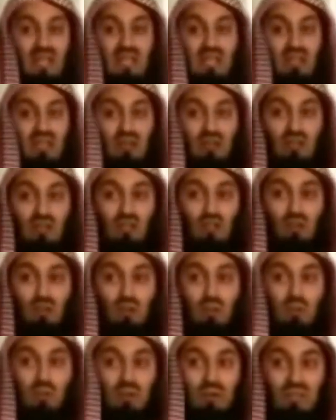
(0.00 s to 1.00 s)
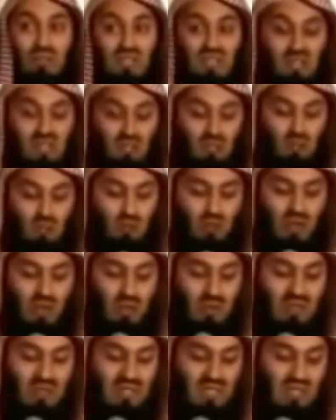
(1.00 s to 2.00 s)
and he also proceeded to
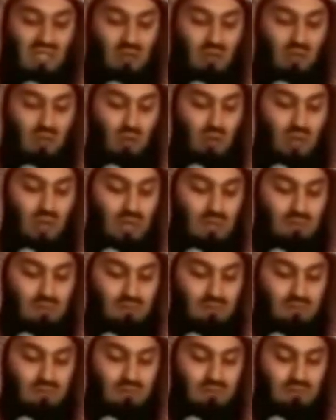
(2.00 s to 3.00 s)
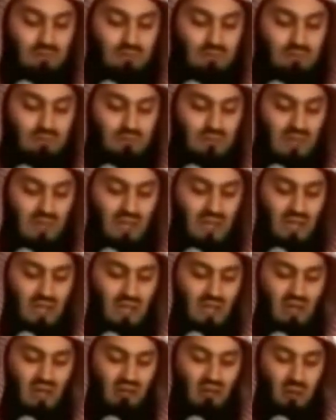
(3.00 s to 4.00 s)
Al-Madinah al-Munawwara.
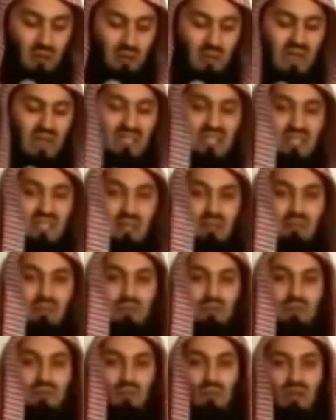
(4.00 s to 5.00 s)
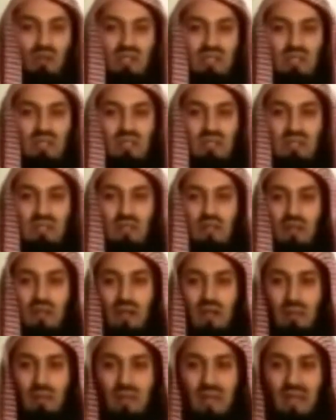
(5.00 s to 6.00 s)
From amongst them was
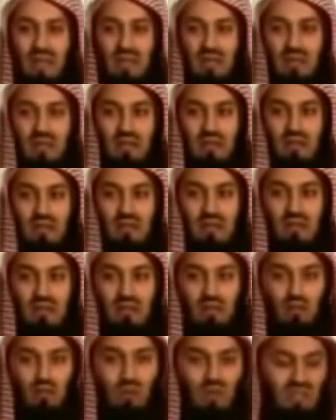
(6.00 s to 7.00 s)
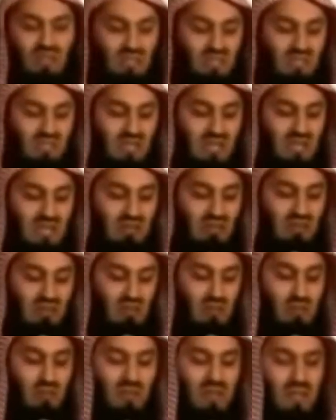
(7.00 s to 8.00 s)
a man who was a slave of
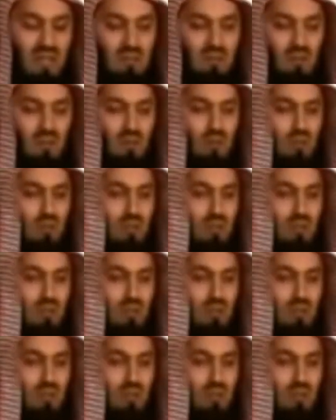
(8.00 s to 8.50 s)
Jubair ibn